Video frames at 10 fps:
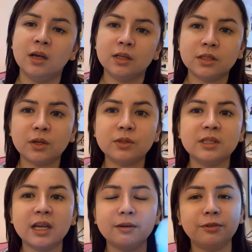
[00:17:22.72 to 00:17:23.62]
So
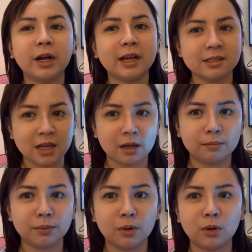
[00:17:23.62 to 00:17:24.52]
say for
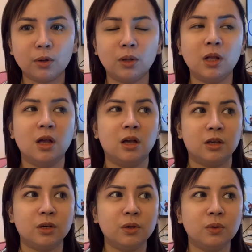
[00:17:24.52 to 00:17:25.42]
example,
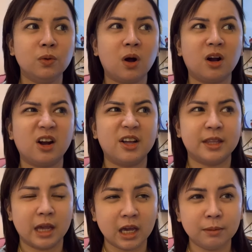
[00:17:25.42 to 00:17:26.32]
you are
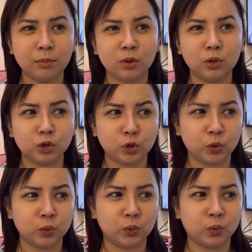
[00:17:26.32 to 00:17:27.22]
unable
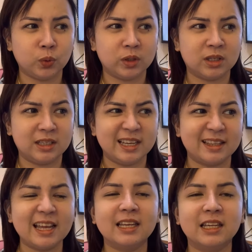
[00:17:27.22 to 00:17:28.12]
to
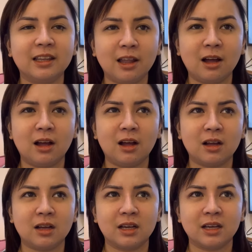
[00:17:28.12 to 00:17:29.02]
get any luck
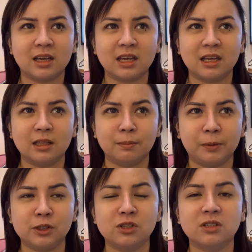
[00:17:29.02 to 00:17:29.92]
in
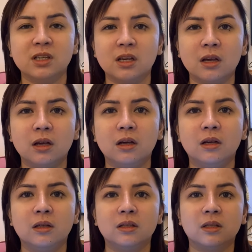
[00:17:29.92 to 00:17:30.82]

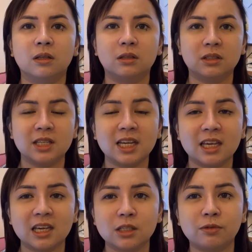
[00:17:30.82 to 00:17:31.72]
purchasing
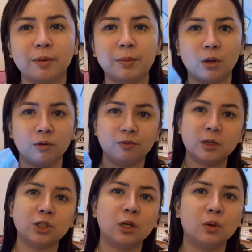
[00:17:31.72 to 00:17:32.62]
tickets from the
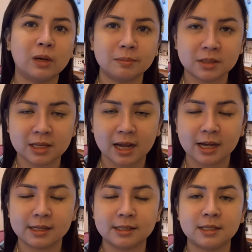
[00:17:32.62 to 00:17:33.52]
official
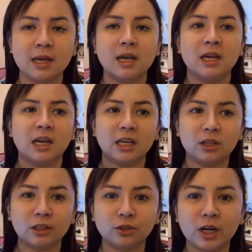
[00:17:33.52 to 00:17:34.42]
websites and
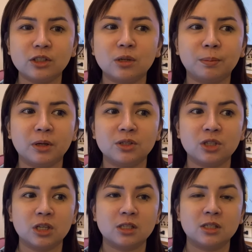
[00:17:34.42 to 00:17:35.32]
you're trying to
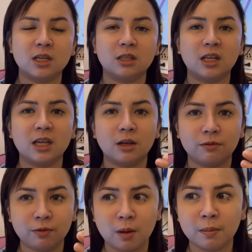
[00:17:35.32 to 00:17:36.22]
purchase it
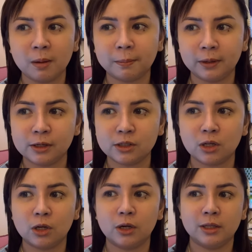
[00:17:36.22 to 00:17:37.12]
from a
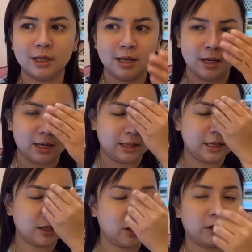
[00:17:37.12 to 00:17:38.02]
person
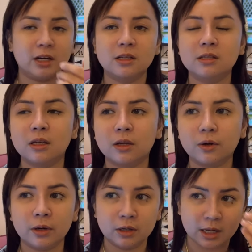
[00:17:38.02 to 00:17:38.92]
that already
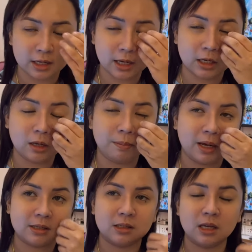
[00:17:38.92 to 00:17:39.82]
secured an
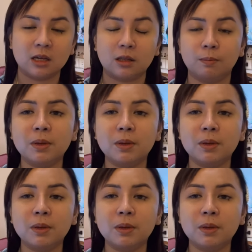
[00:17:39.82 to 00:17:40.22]
Anypass ticket.